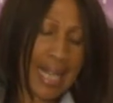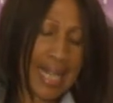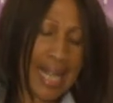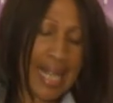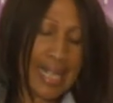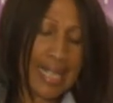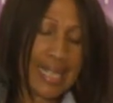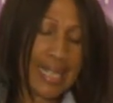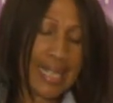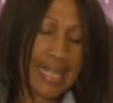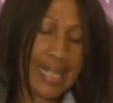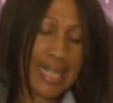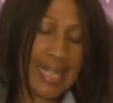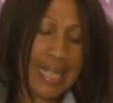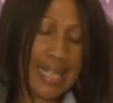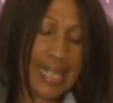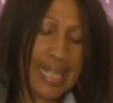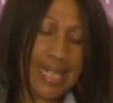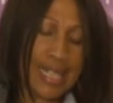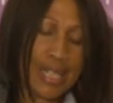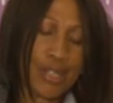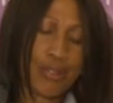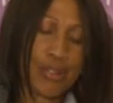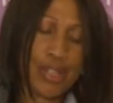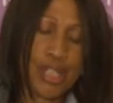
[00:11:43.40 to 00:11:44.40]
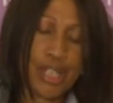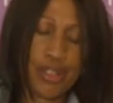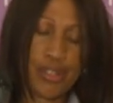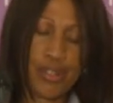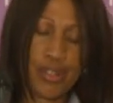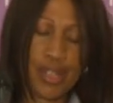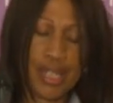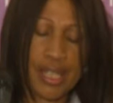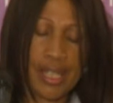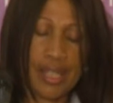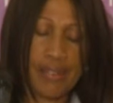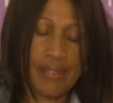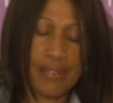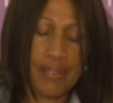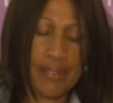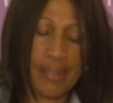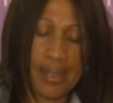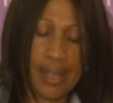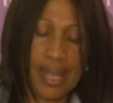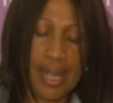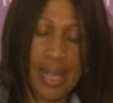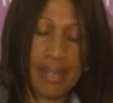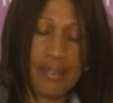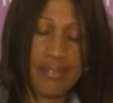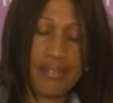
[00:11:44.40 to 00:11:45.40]
Those who rebelled
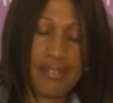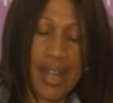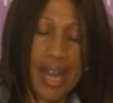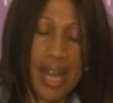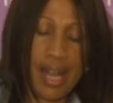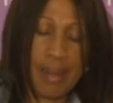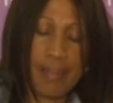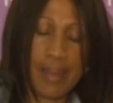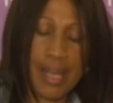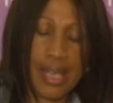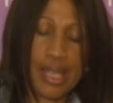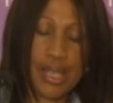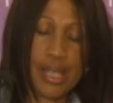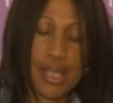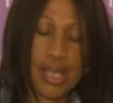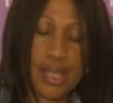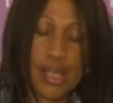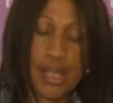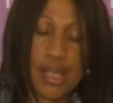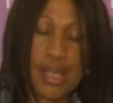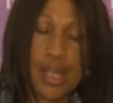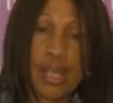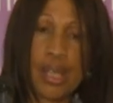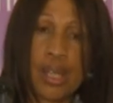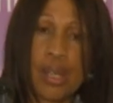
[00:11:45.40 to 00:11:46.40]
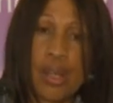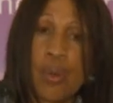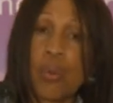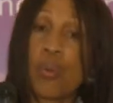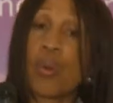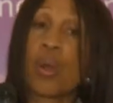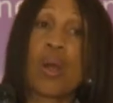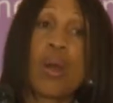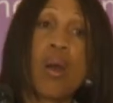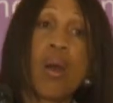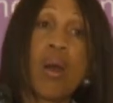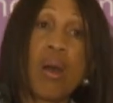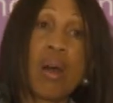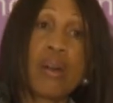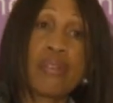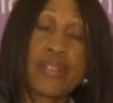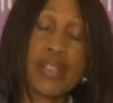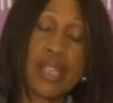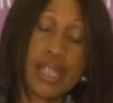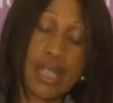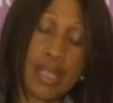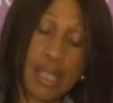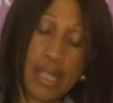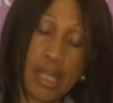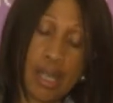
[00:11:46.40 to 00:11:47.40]
against these restrictive
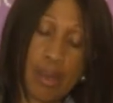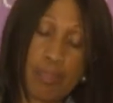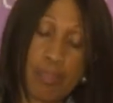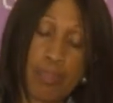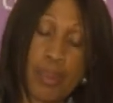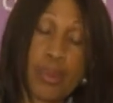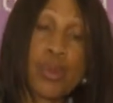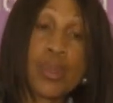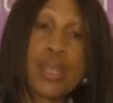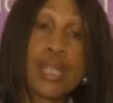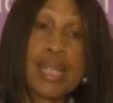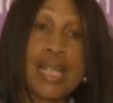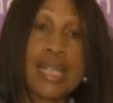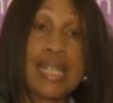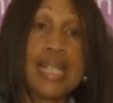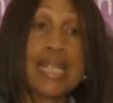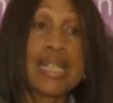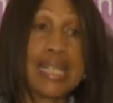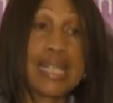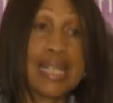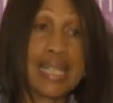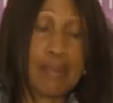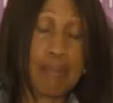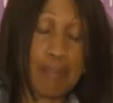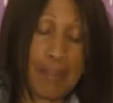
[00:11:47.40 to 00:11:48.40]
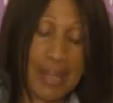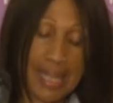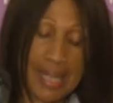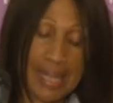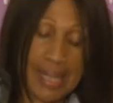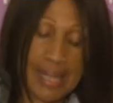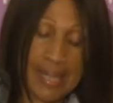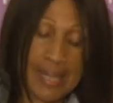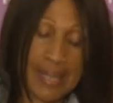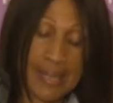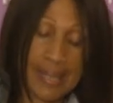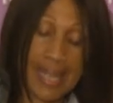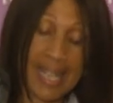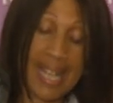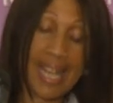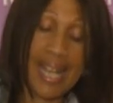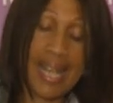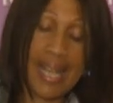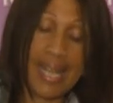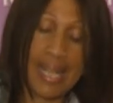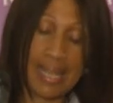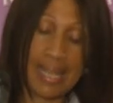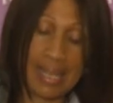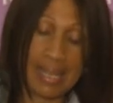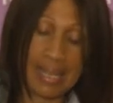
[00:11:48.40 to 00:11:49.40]
environments were often
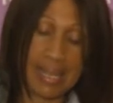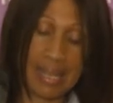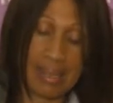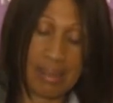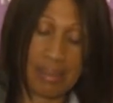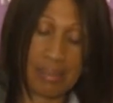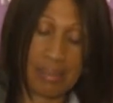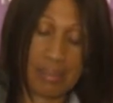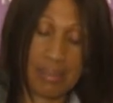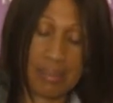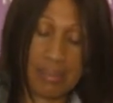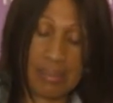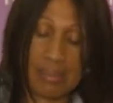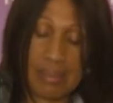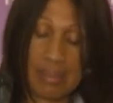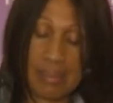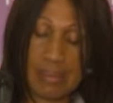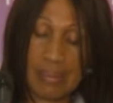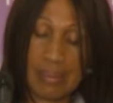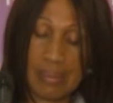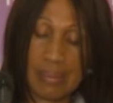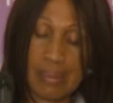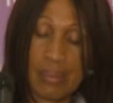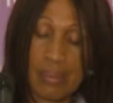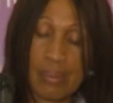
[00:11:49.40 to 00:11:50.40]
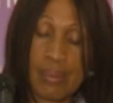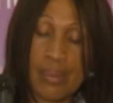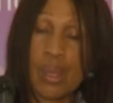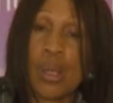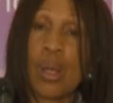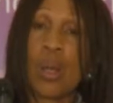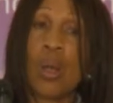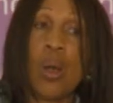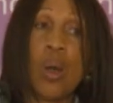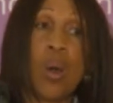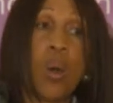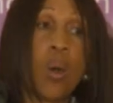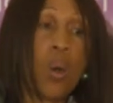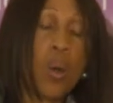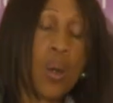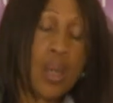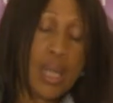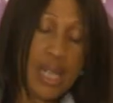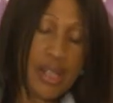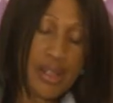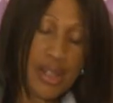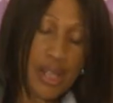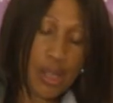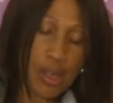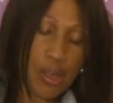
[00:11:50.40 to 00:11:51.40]
brutally disciplined, caned.
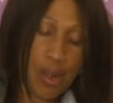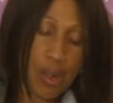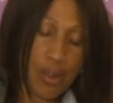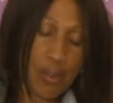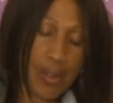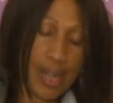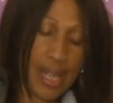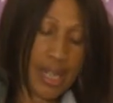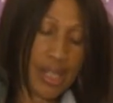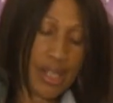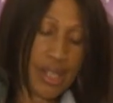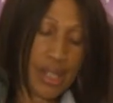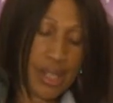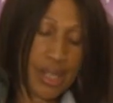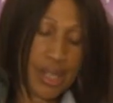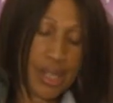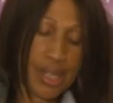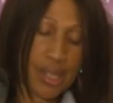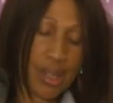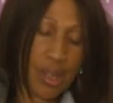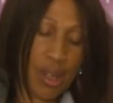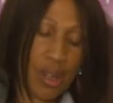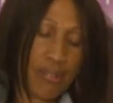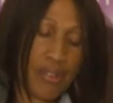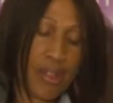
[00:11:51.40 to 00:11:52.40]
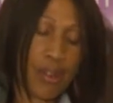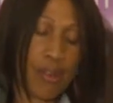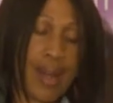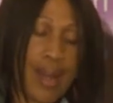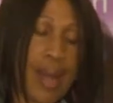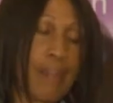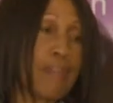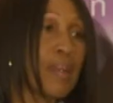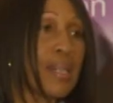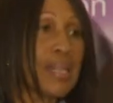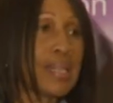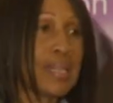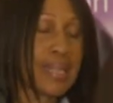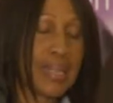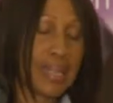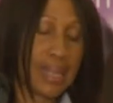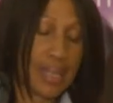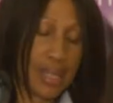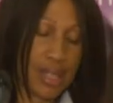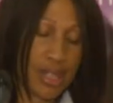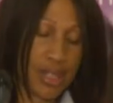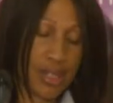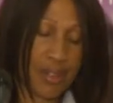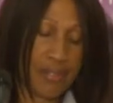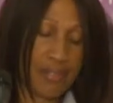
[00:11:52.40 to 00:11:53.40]
Only the
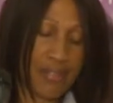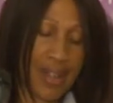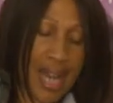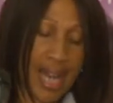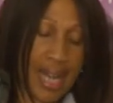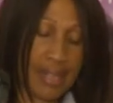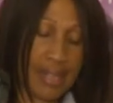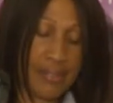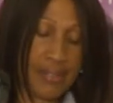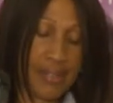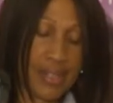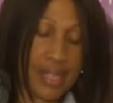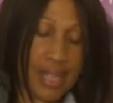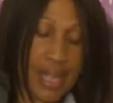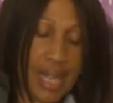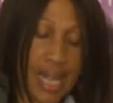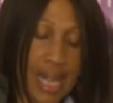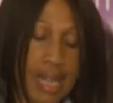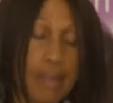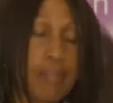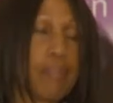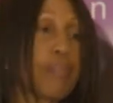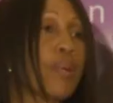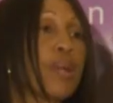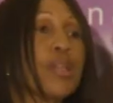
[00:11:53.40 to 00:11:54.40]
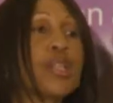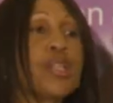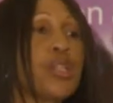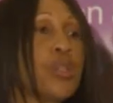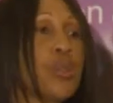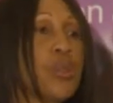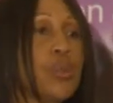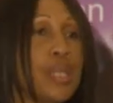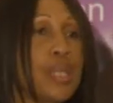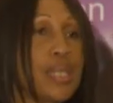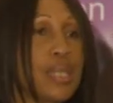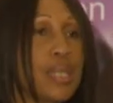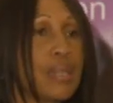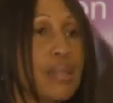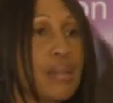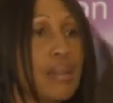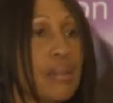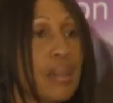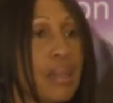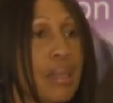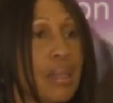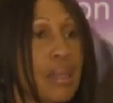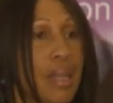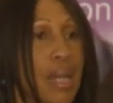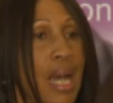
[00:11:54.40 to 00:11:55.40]
courageous of the rebels
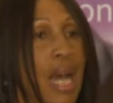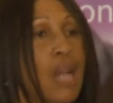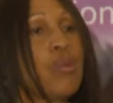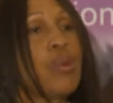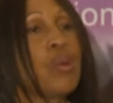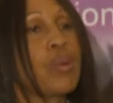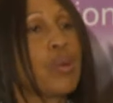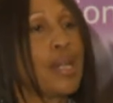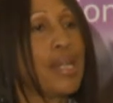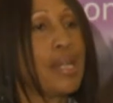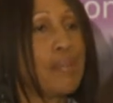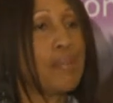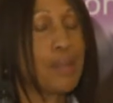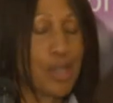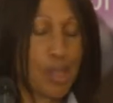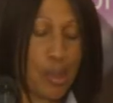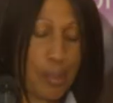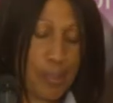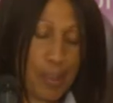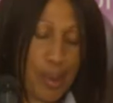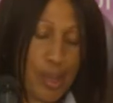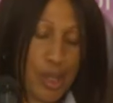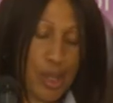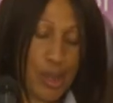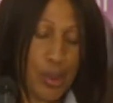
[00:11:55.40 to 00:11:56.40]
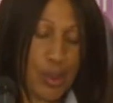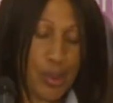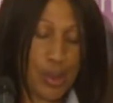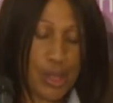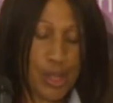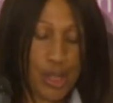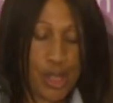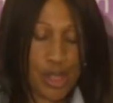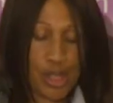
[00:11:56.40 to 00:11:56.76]
survived and produced,